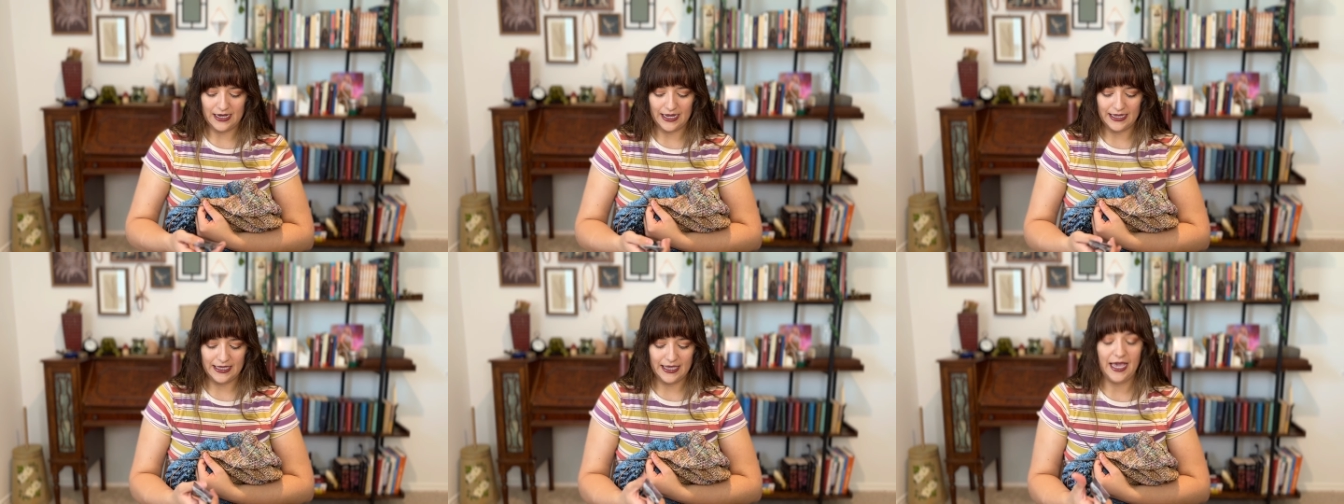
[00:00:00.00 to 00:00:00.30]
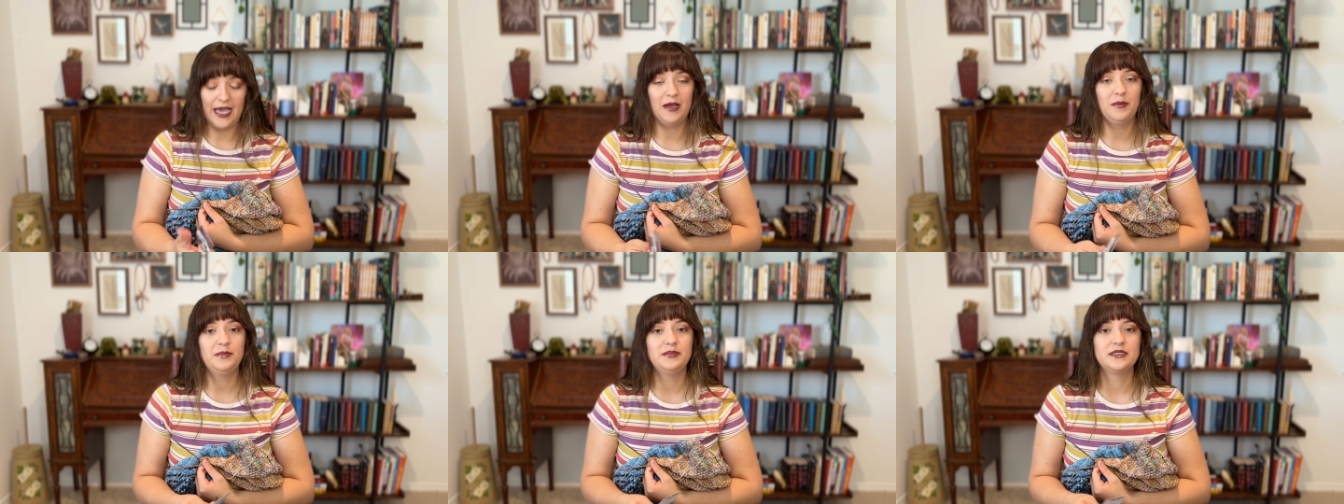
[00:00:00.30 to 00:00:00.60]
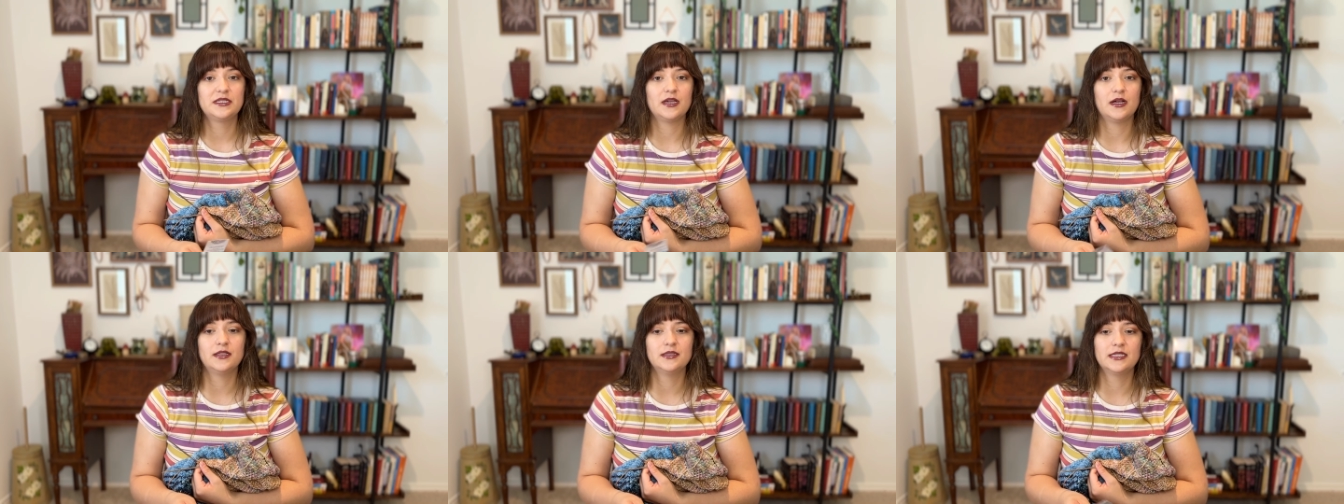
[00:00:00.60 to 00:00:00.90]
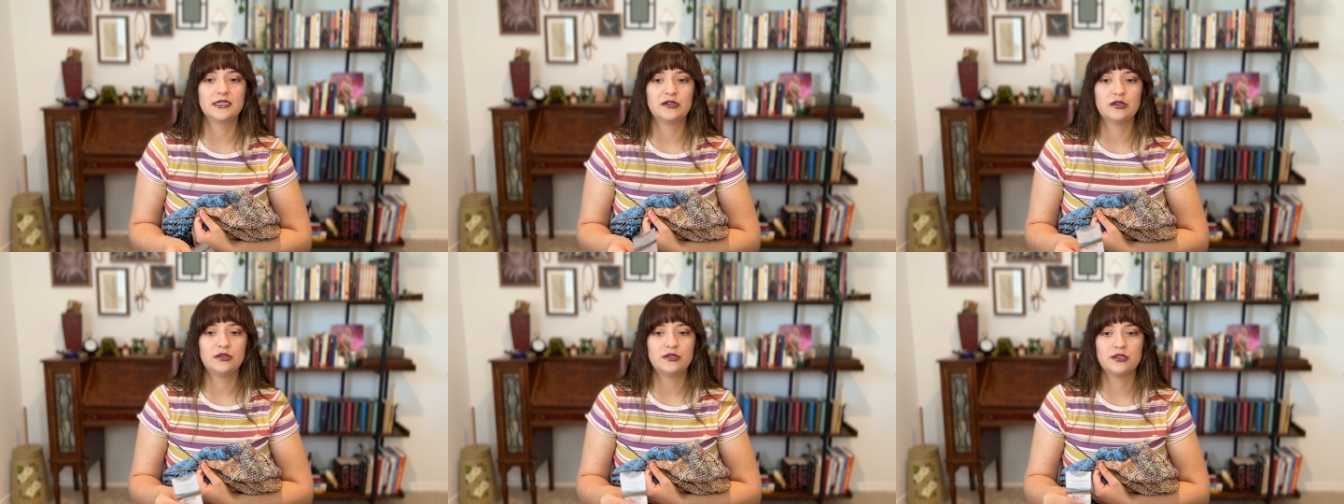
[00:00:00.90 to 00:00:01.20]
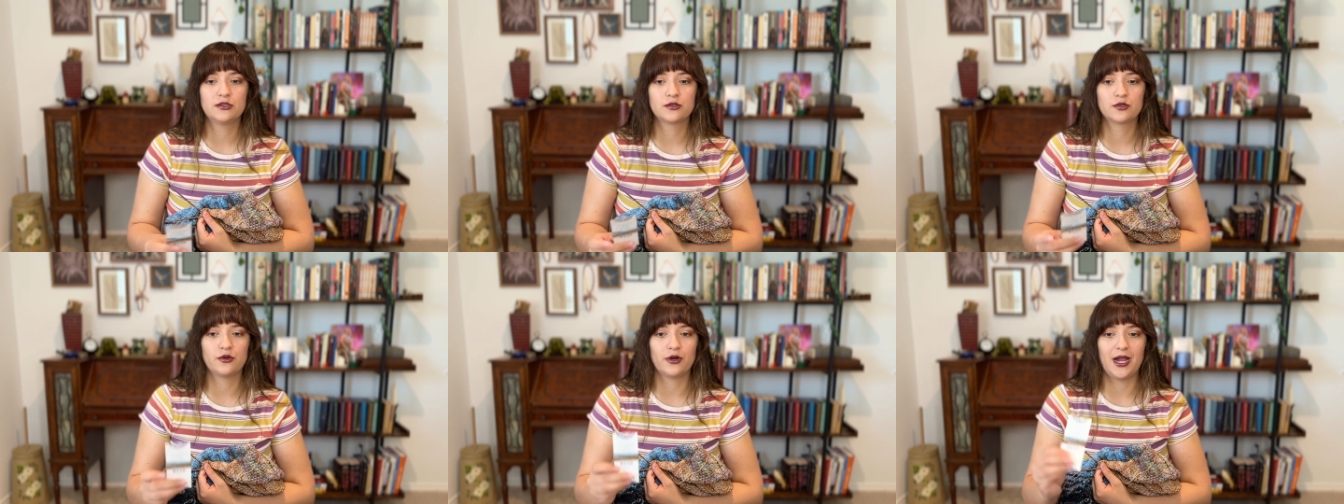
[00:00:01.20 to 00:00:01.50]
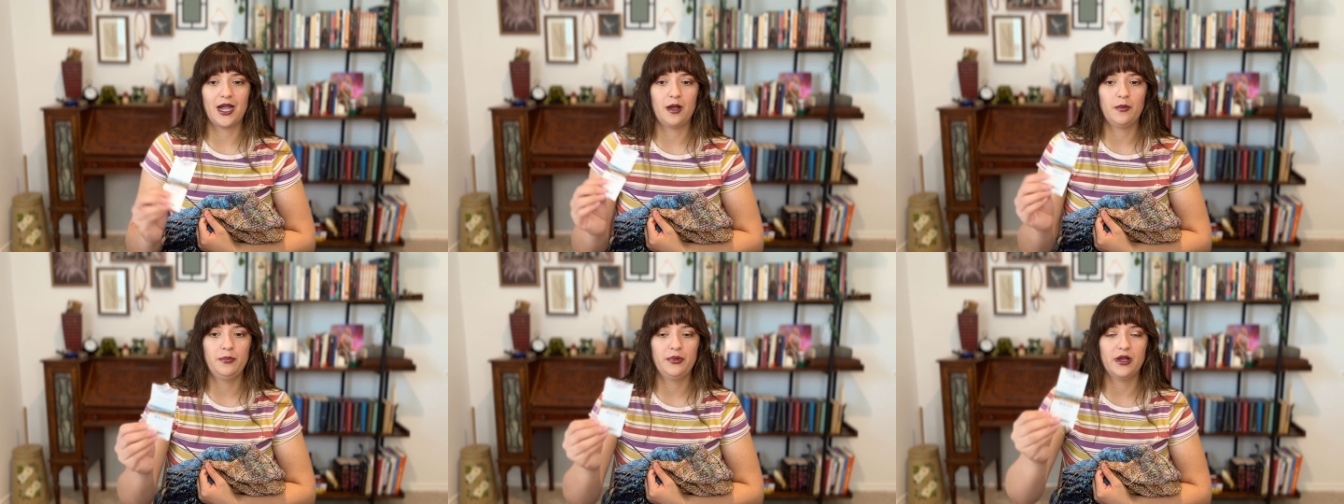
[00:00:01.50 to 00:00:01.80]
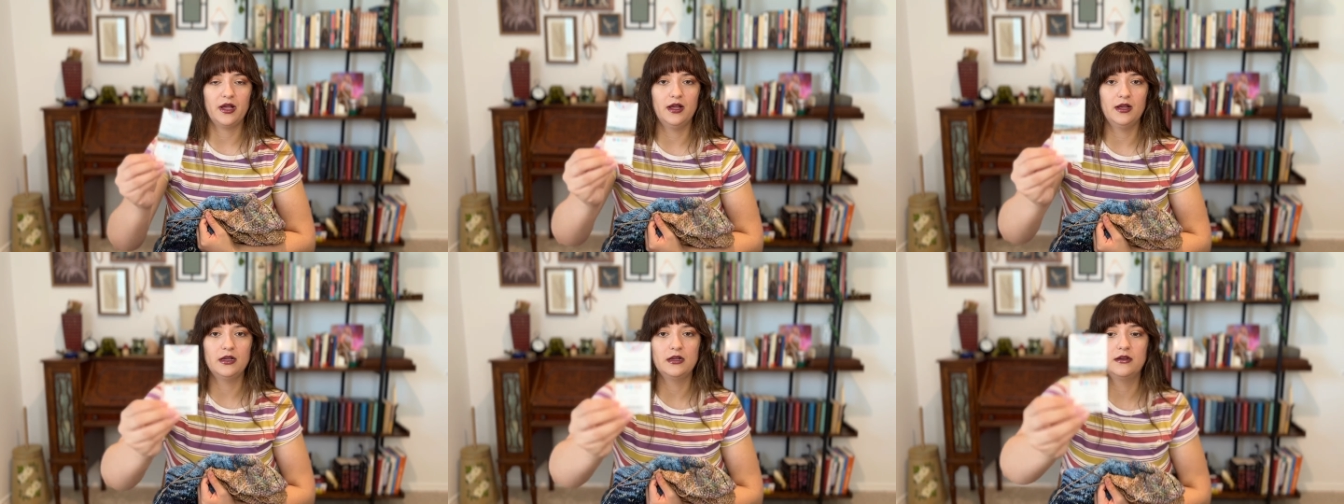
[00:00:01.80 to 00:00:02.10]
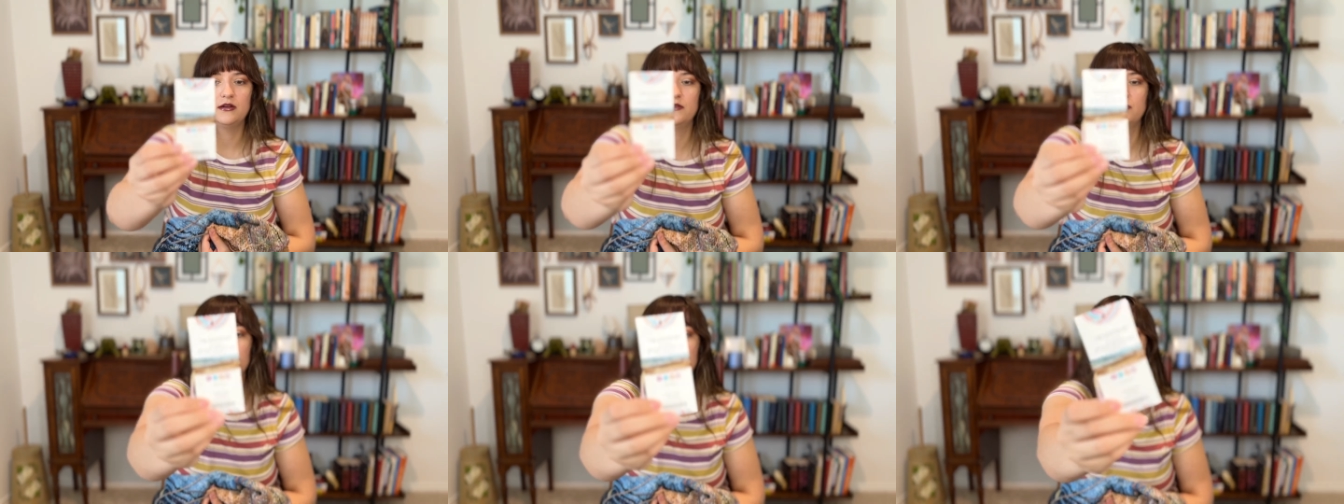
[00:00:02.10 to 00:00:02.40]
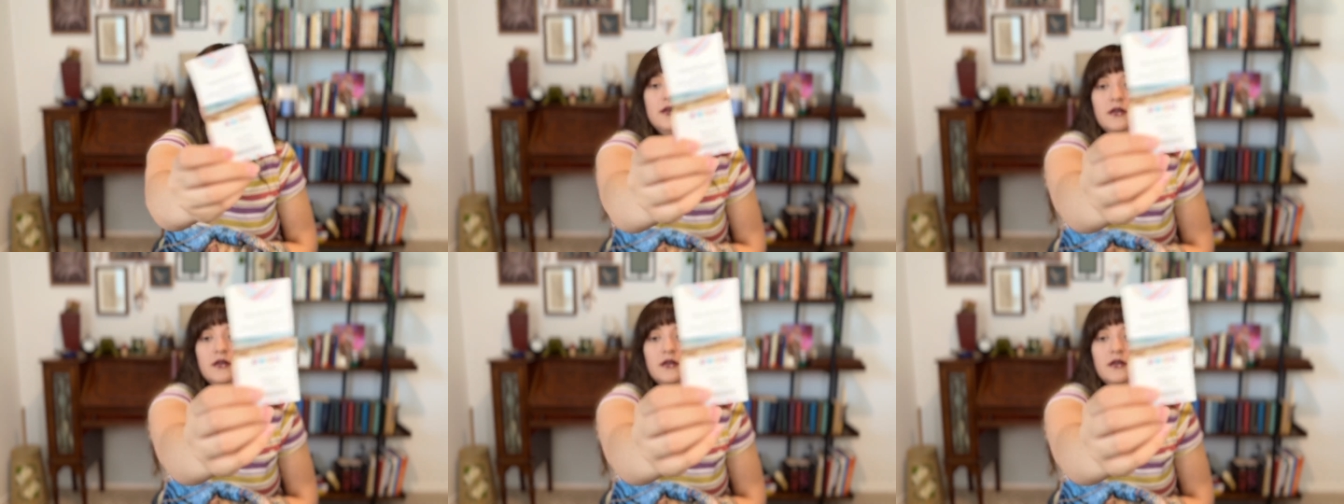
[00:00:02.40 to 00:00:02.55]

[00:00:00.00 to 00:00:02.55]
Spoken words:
kept a little scrap of